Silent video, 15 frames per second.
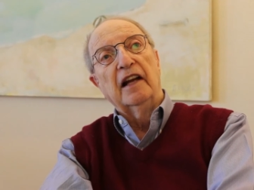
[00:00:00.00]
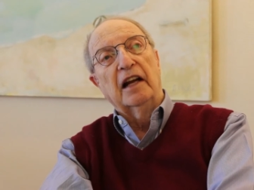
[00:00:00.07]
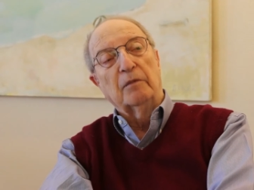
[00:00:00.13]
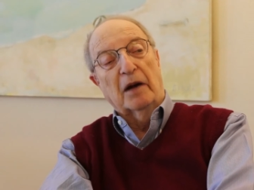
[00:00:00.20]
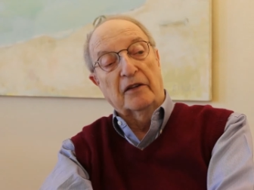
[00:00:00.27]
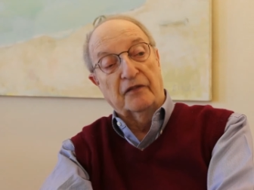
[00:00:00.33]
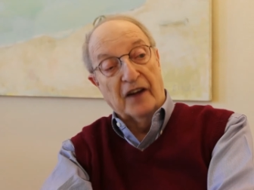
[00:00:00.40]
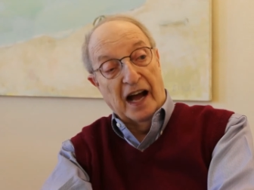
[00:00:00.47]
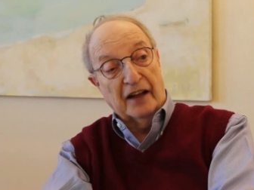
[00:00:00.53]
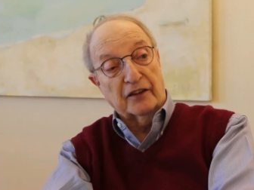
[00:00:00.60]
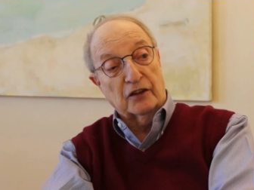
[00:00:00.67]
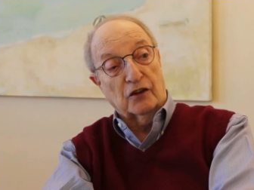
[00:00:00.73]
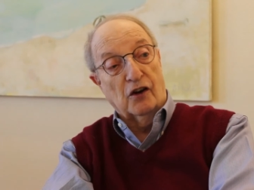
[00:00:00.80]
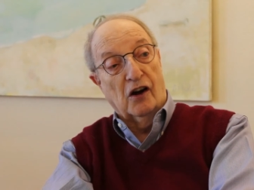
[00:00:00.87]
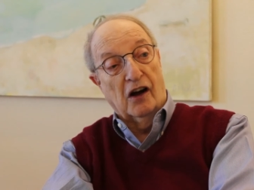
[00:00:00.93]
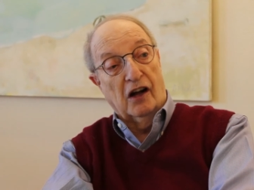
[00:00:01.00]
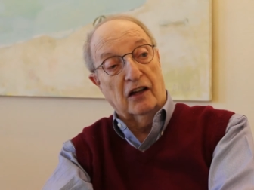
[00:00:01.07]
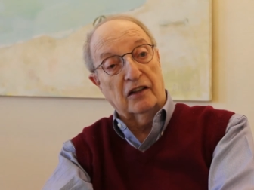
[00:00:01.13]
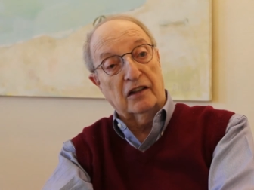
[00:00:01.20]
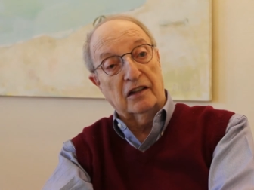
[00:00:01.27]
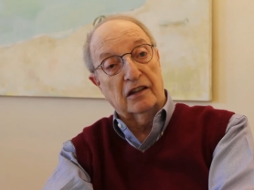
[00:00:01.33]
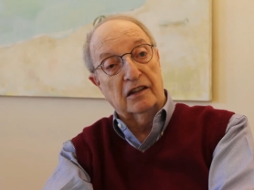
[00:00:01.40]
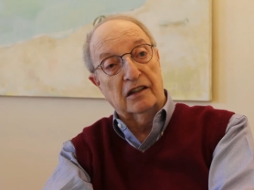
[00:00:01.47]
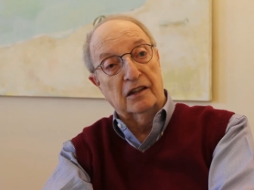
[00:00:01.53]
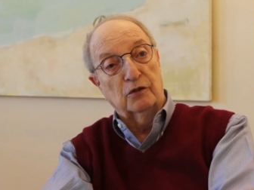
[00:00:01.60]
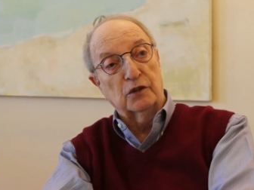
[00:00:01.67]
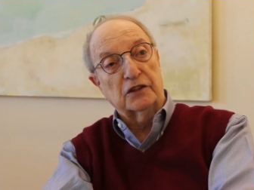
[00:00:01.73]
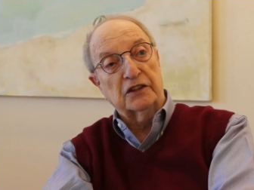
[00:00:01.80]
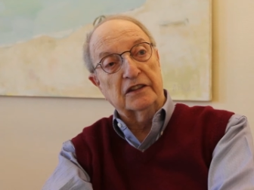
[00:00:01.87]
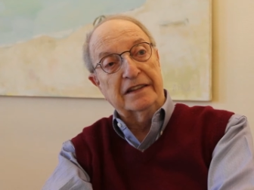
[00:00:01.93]
And my father called it
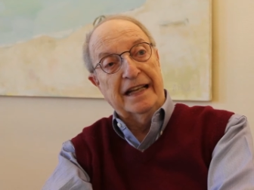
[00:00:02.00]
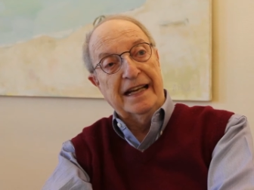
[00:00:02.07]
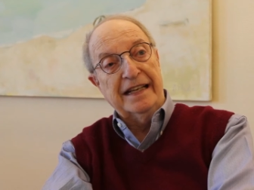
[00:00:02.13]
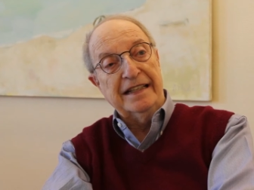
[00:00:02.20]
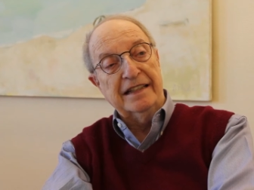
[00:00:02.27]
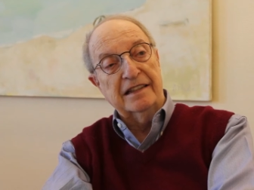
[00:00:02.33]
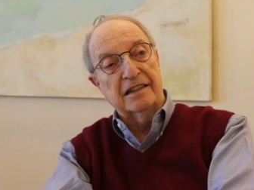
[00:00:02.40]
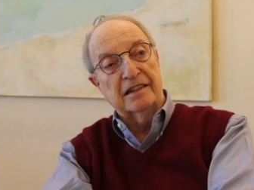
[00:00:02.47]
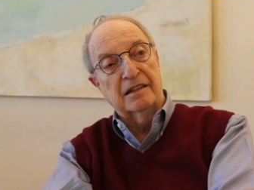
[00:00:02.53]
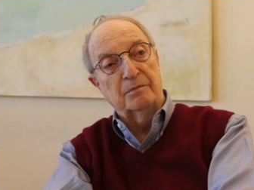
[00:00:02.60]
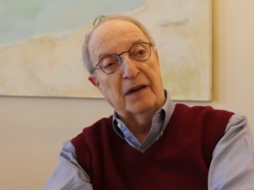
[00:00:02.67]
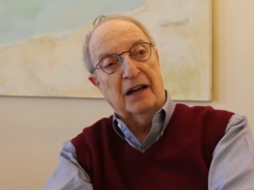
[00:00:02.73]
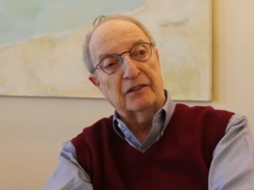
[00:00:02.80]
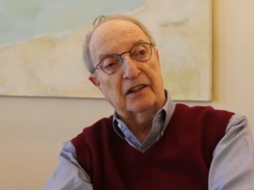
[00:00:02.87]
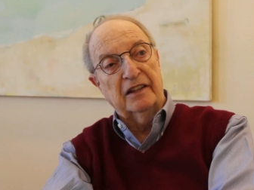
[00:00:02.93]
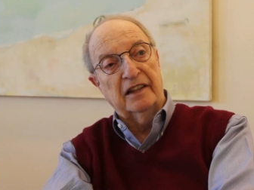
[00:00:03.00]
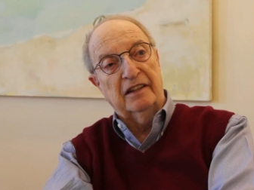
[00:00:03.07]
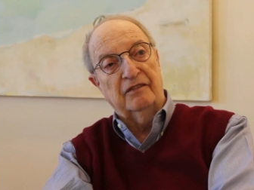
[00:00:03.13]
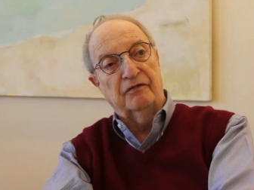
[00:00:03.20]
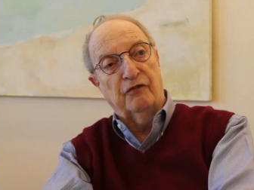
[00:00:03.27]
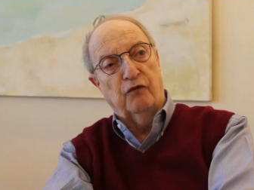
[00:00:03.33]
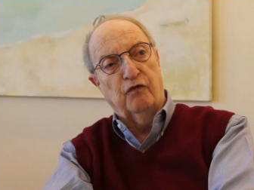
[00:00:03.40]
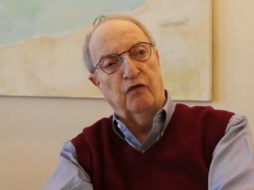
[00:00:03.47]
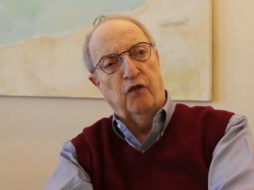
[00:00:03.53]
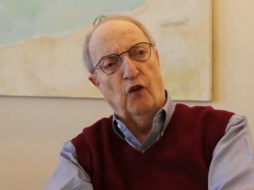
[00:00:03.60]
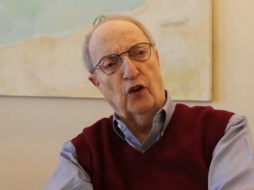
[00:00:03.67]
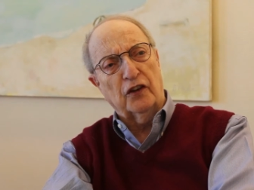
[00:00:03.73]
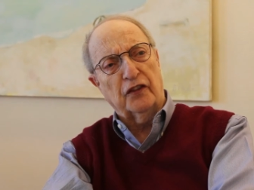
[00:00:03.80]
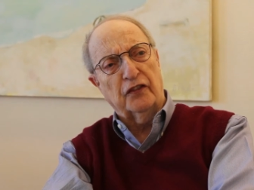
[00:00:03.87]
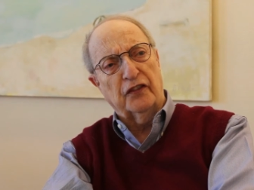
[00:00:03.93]
was a day about the
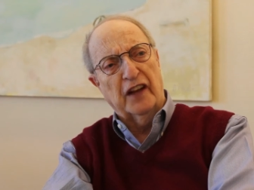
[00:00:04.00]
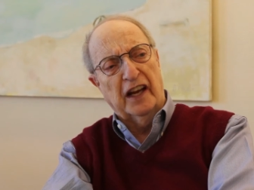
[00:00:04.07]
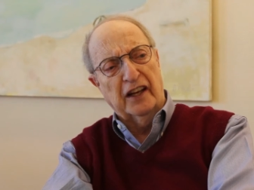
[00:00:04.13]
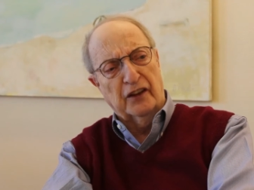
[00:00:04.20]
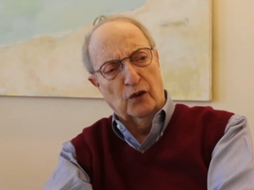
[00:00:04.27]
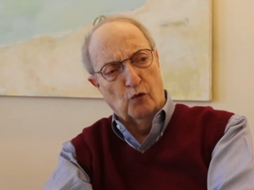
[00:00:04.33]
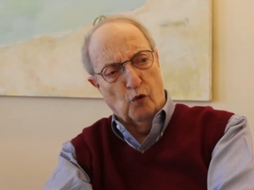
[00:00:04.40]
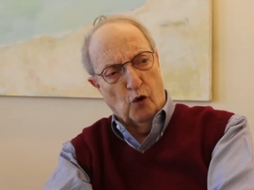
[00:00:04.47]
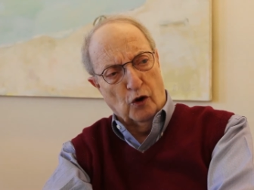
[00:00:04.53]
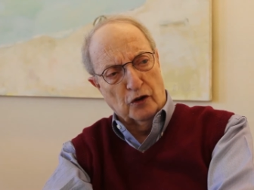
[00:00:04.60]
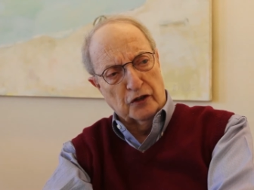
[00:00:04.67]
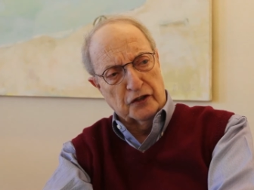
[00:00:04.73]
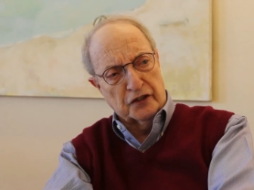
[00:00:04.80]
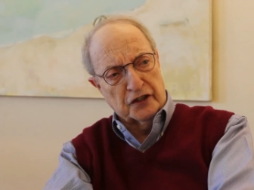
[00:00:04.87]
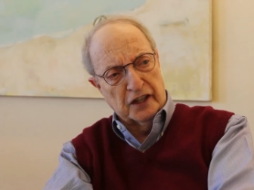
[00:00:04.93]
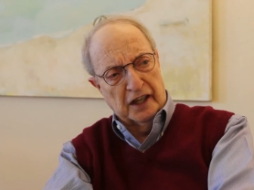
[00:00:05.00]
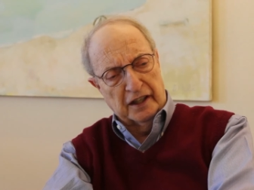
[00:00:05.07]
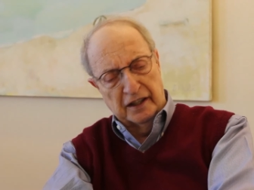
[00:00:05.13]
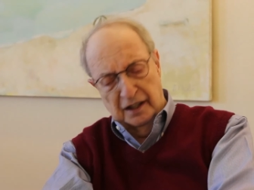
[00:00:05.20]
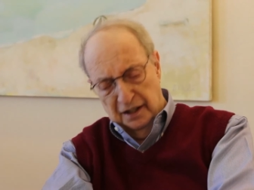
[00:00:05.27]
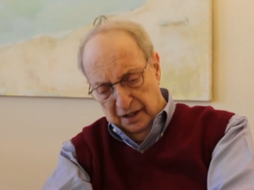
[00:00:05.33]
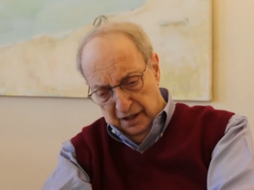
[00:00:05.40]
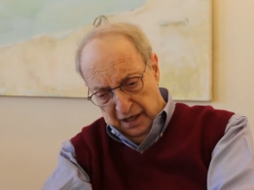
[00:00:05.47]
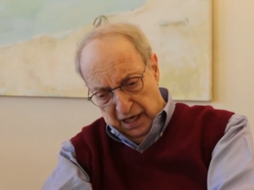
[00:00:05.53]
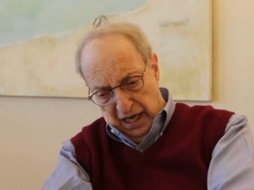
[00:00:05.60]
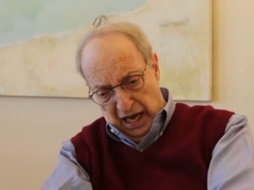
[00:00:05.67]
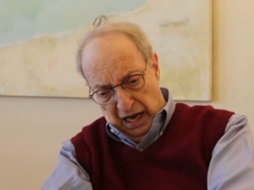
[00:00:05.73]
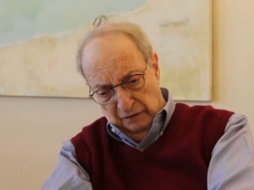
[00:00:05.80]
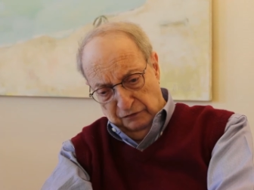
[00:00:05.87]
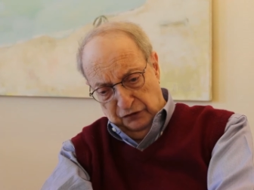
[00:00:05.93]
fourth day of the war and said,
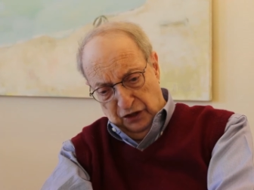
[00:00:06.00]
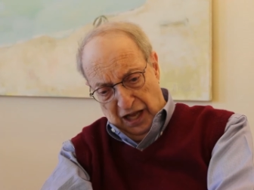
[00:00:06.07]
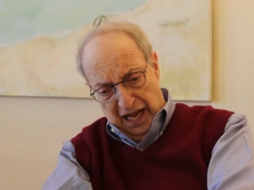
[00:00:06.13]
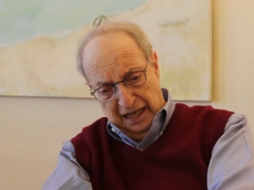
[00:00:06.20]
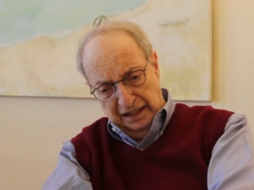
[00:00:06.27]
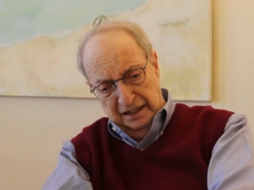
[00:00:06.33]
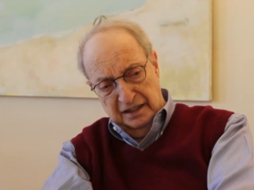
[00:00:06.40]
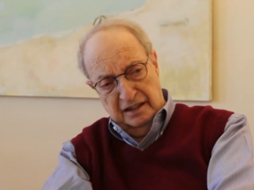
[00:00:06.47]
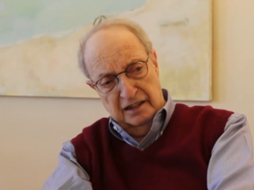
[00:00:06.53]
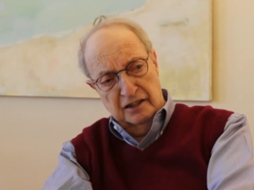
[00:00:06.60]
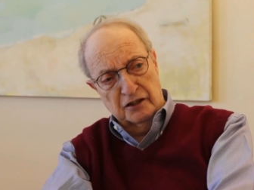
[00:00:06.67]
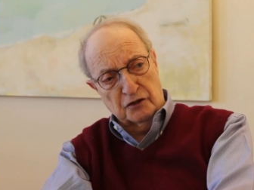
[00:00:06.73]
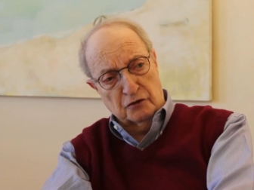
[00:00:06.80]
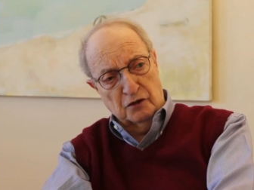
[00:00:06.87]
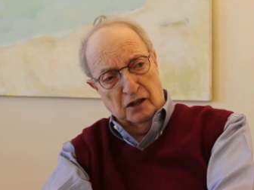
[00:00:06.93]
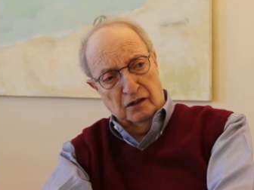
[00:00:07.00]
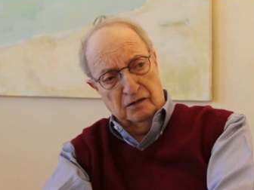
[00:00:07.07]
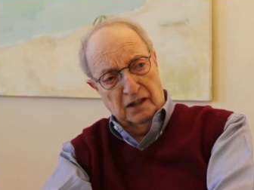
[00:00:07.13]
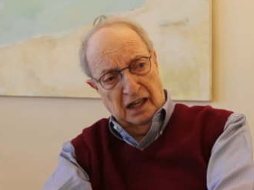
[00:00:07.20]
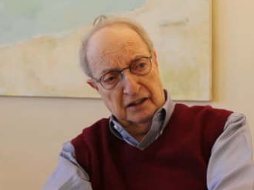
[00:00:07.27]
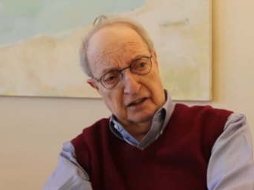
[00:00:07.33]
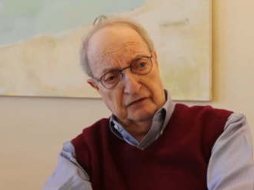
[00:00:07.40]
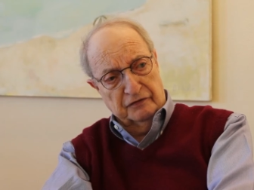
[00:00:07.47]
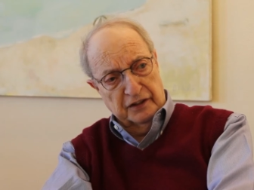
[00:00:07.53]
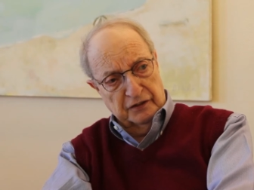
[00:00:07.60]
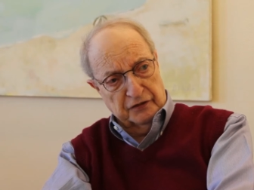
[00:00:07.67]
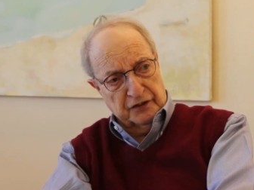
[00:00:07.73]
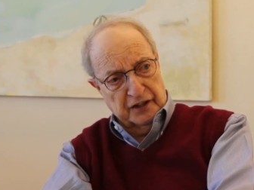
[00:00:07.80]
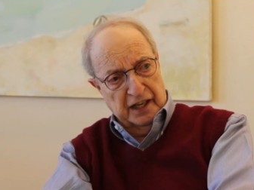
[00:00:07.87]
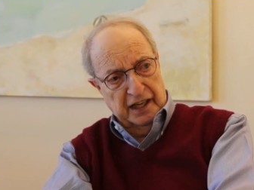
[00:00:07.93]
I'm flying into Israel on the
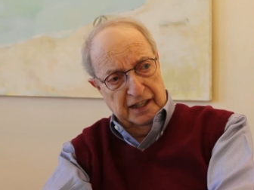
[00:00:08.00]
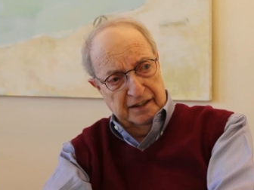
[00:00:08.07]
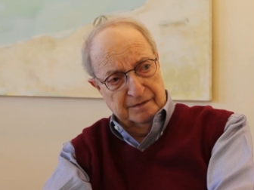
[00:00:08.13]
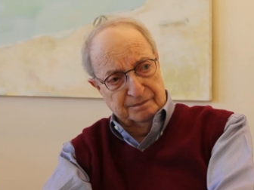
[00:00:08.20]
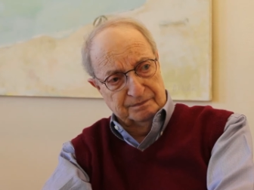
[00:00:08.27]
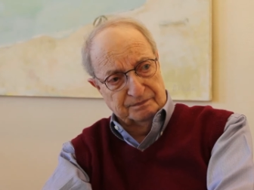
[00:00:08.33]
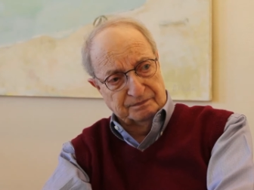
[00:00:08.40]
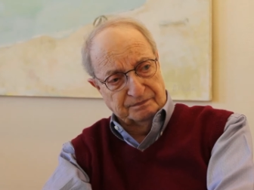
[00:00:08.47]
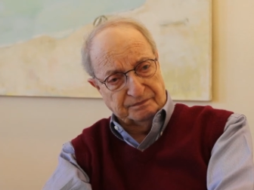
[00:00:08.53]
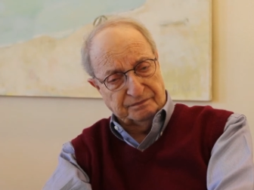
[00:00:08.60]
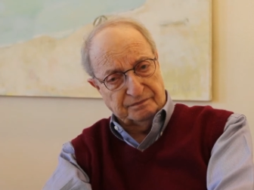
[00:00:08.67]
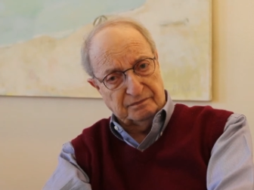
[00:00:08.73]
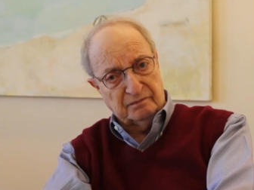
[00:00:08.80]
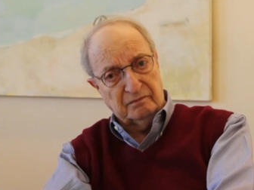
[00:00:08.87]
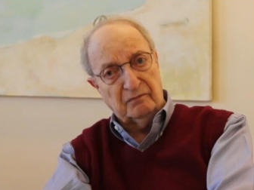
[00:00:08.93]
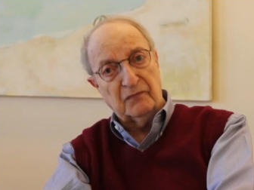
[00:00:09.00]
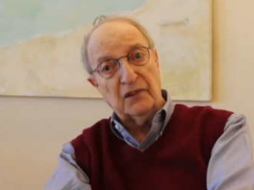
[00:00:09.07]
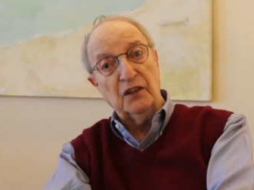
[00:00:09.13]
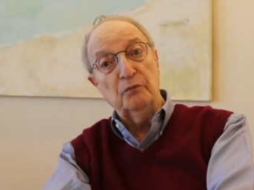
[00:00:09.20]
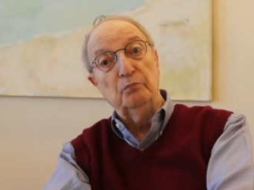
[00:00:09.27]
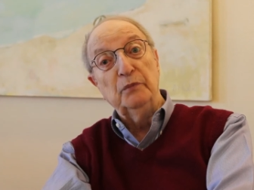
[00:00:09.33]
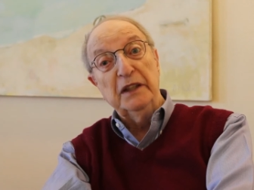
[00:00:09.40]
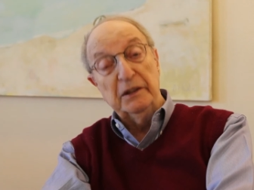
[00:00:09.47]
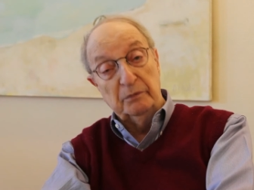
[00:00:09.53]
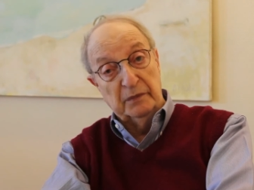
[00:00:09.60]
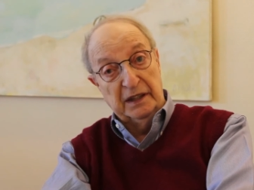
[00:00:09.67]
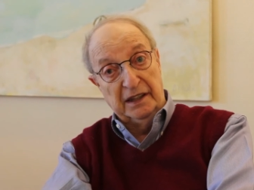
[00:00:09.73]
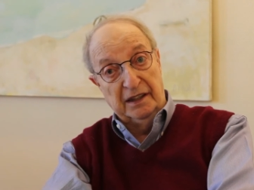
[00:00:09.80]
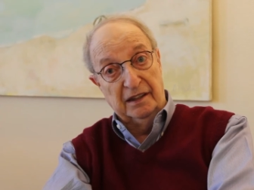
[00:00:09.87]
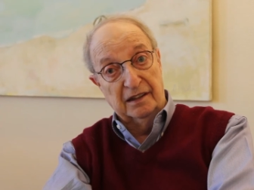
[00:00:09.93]
fifth day. Meet
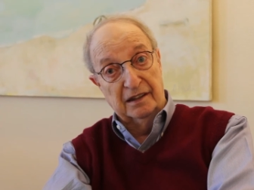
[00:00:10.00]
me.